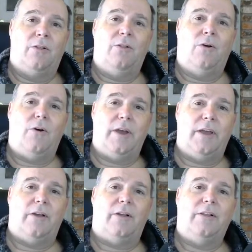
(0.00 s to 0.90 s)

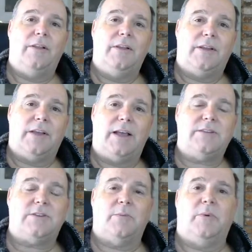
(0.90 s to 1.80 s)
loyal
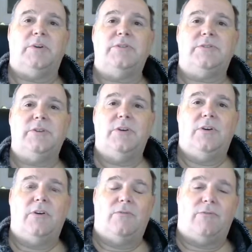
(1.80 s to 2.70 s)
customers
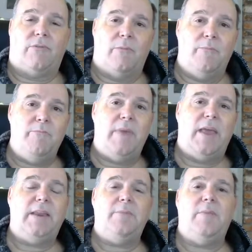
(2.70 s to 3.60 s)
for
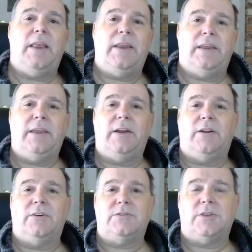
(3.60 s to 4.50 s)
many, many
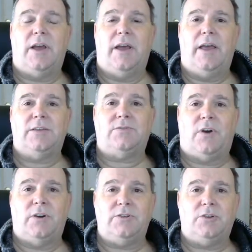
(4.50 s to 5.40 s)
years as
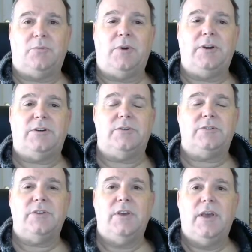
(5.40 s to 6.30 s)
far as your
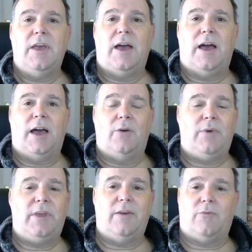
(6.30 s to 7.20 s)
printers.
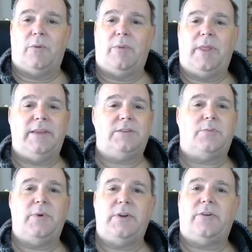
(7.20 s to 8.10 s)
We have
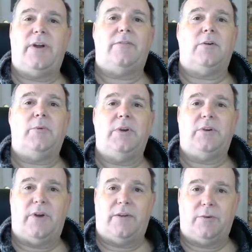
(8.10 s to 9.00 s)
replaced printer after
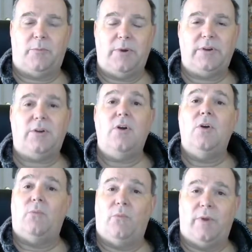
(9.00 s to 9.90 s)
printer after printer
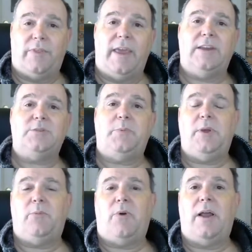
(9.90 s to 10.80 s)
with
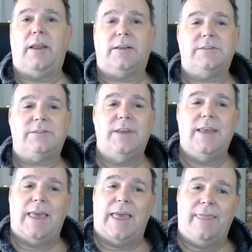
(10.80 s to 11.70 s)
HP products.
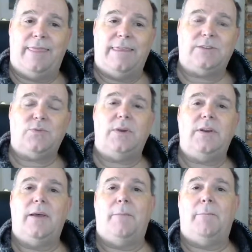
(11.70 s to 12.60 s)
And this one
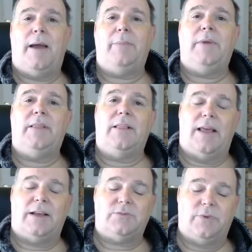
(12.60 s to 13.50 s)
might be the
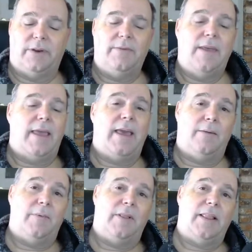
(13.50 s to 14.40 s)
last one. And
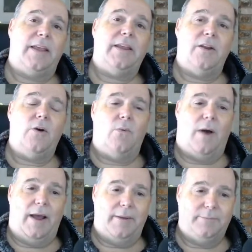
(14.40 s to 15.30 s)
I'm going to let you know why.